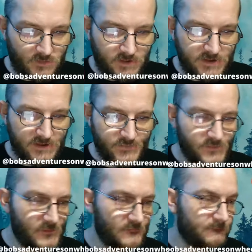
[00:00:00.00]
Yeah,
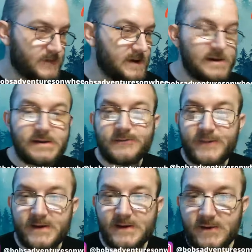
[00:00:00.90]
so
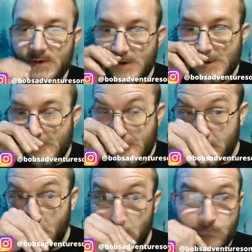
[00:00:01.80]
there you are.
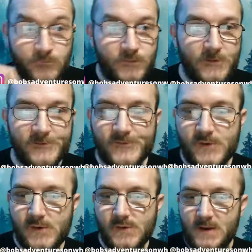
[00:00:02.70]
Let's
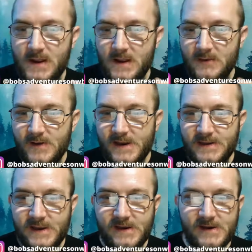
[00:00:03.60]
go raid
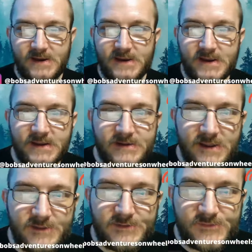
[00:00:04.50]
Gary, and
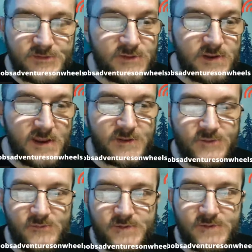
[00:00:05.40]
I'll see you guys
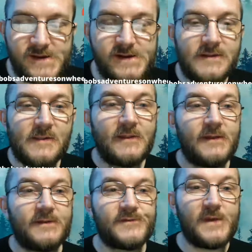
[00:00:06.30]
over there.
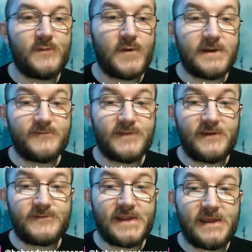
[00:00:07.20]
Stop waiting for life
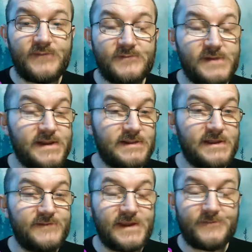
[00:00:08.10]
to happen. Make life
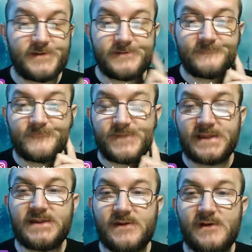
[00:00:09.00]
happen.
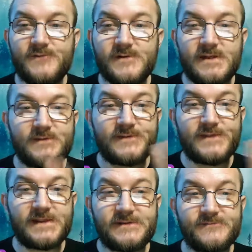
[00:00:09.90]
Thank you all for coming.
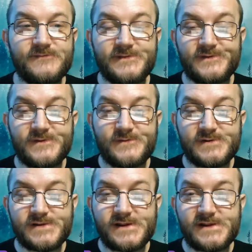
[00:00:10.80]
Thank you for the super
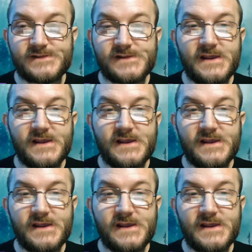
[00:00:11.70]
chats.